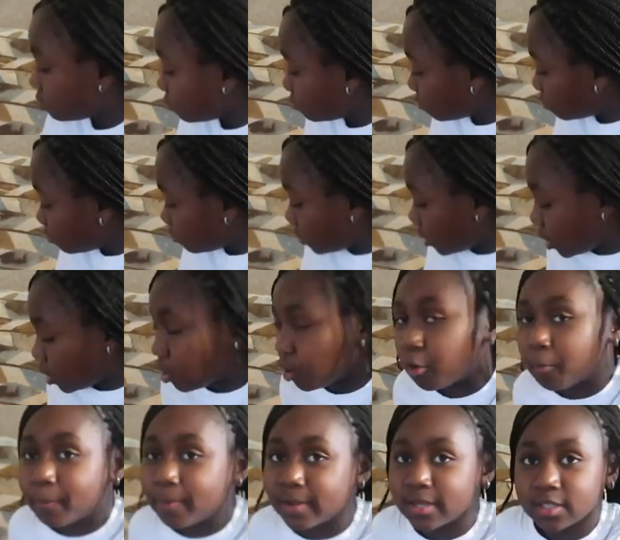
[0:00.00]
What?
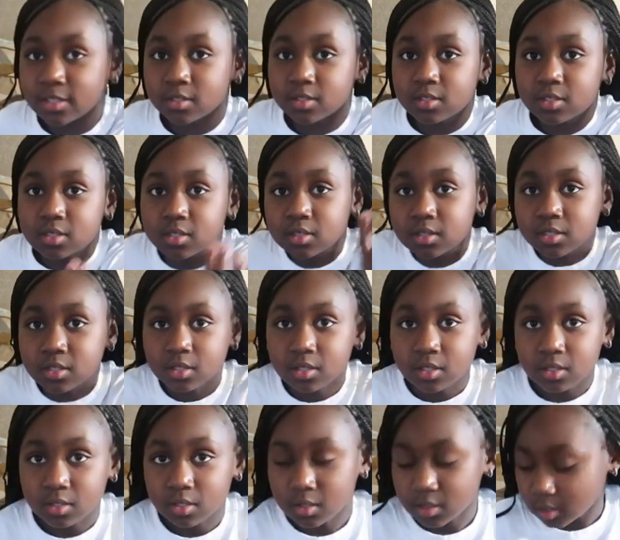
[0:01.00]
That's only if...
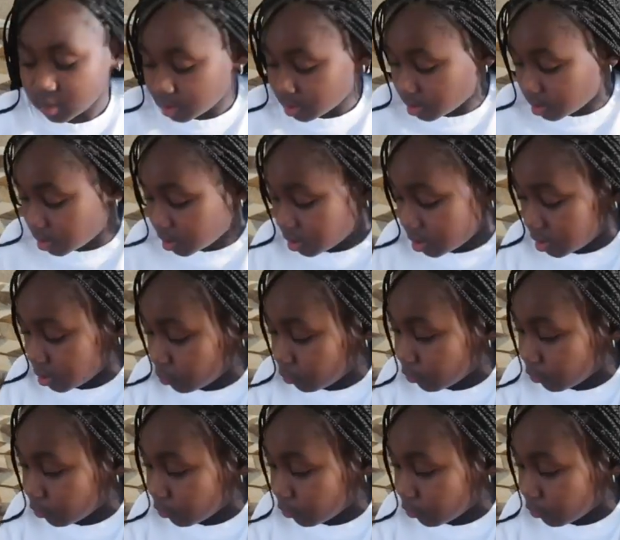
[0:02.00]
Really?